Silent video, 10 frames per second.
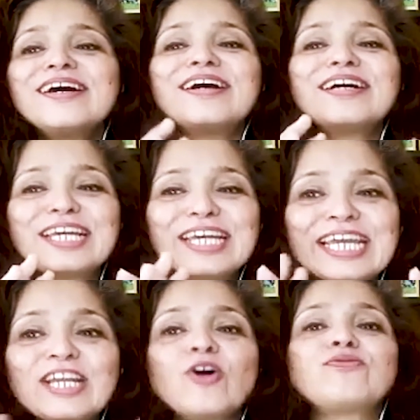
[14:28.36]
in
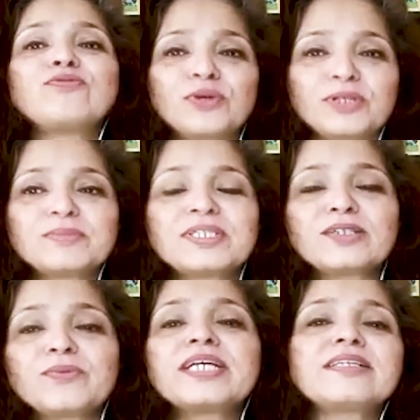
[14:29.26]
all forums.
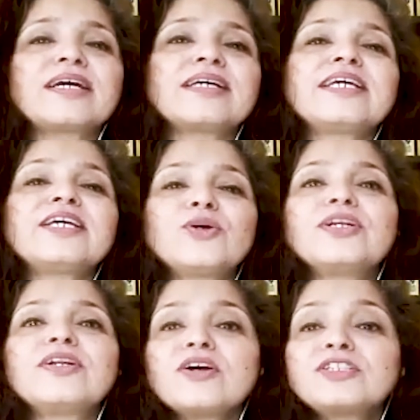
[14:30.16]
Otherwise, I think you're
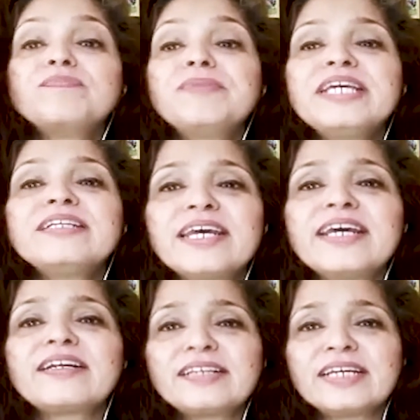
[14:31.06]
not being
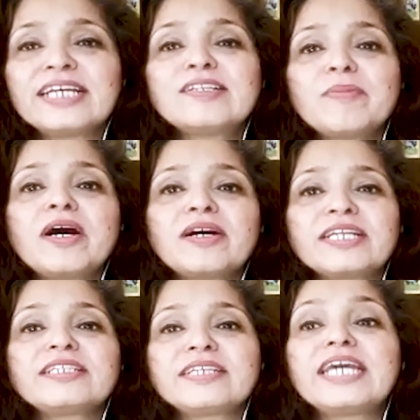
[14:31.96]
there in the
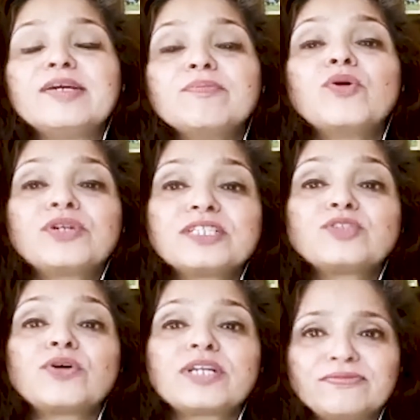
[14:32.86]
market anymore, is
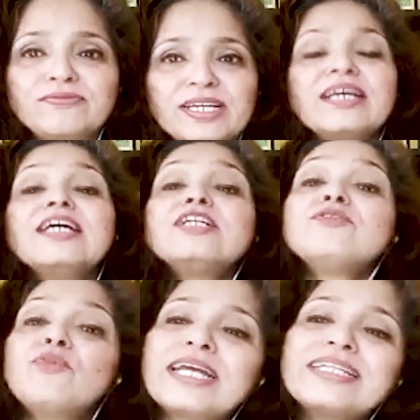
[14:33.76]
what I feel.
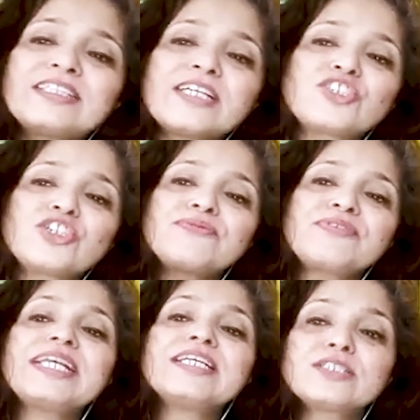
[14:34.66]
While the touch and
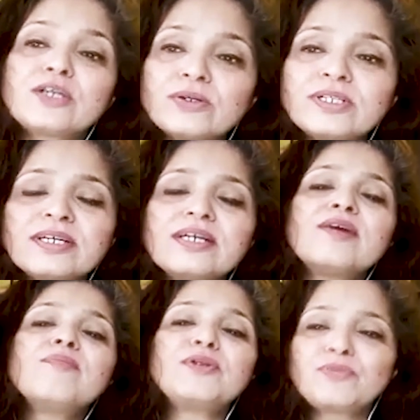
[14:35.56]
feel is good,
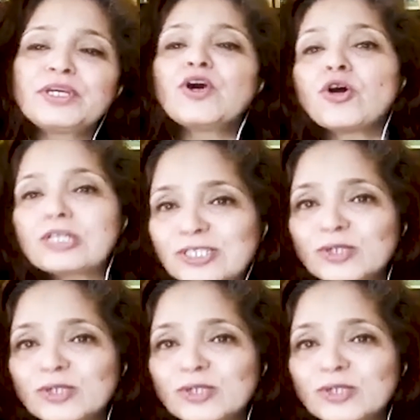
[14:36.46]
but we also